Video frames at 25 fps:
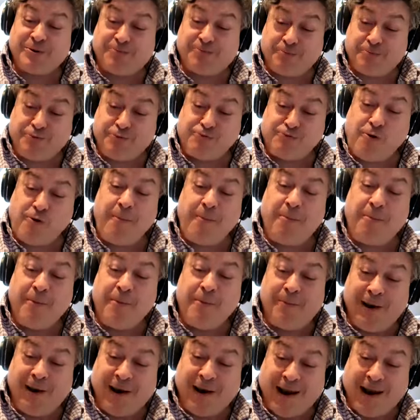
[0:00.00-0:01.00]

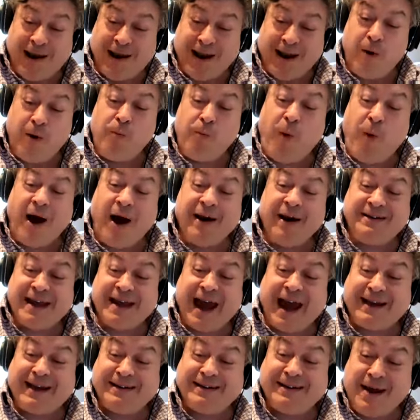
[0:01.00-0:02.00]
probably a white
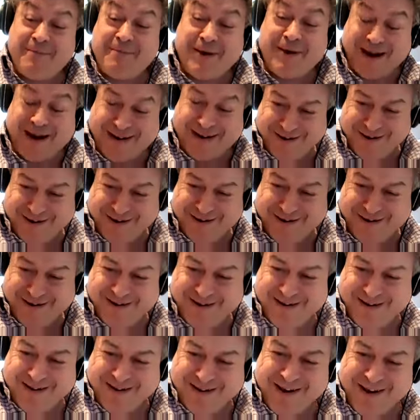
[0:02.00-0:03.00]
academic
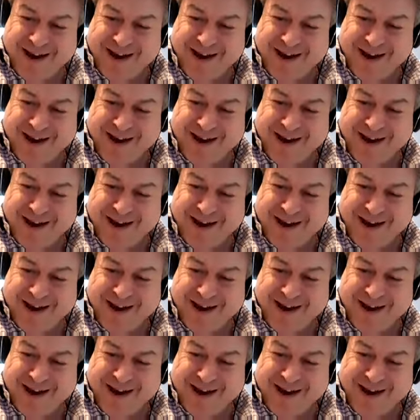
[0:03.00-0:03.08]
at